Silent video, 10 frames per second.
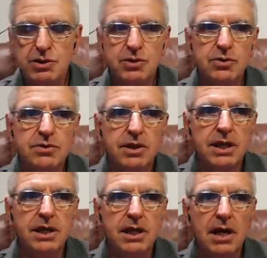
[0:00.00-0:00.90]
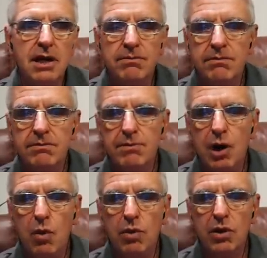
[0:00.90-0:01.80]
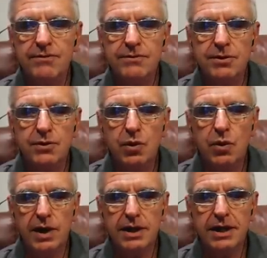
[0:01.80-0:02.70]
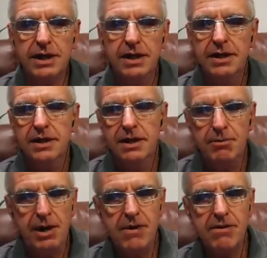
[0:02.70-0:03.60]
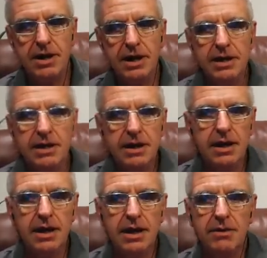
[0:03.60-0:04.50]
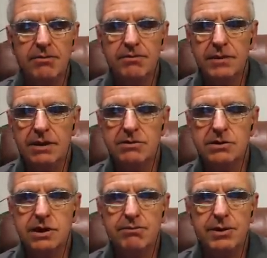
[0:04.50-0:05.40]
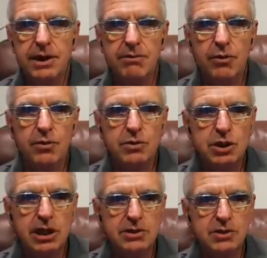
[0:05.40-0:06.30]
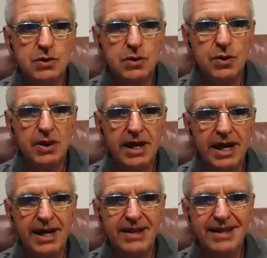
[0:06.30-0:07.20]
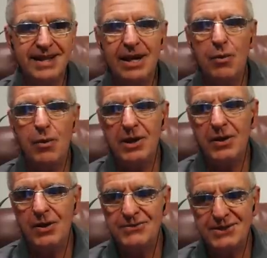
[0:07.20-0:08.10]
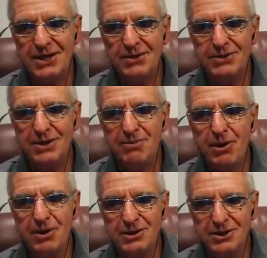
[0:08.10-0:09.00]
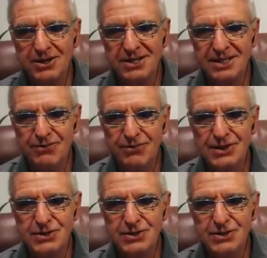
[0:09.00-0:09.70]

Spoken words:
we took the poll off too quickly. Apparently, there were some people just saw it and then it went off. So I do apologise if we